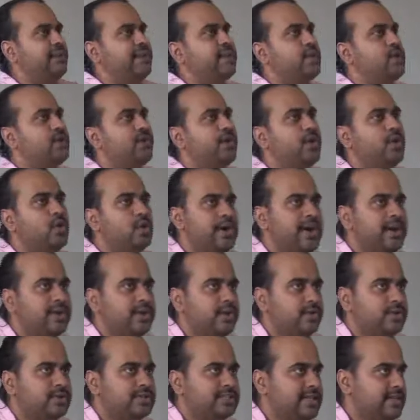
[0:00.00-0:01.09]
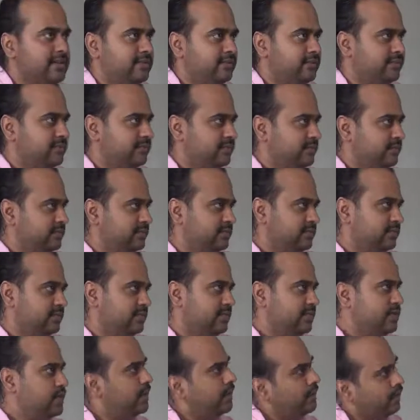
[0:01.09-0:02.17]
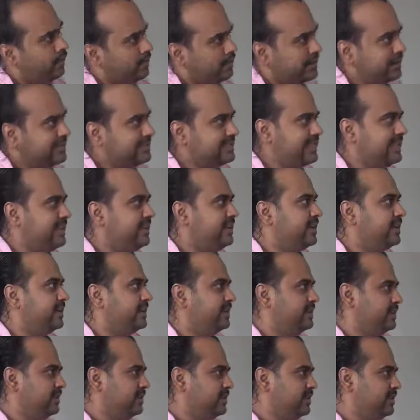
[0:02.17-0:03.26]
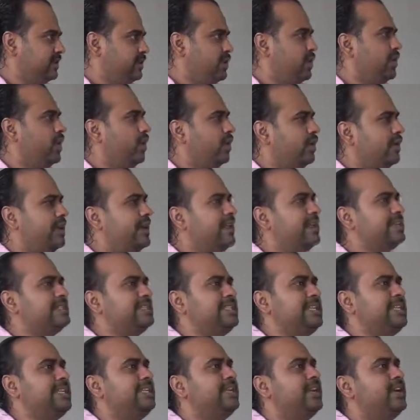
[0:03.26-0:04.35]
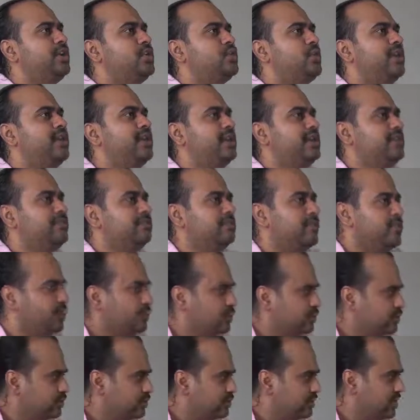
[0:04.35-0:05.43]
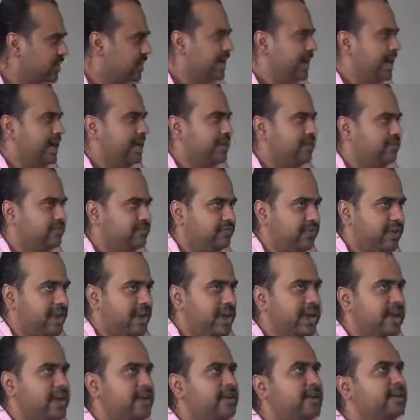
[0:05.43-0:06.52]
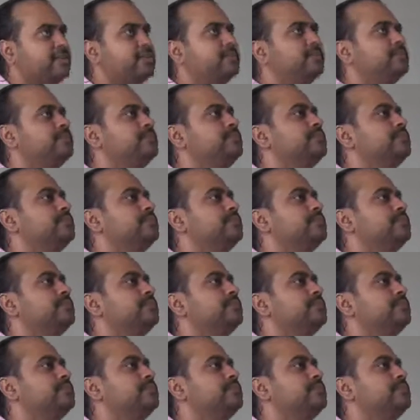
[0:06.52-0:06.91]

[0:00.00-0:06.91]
when you will look at yourself, you will only see dirt. You will only see that you are confused and afraid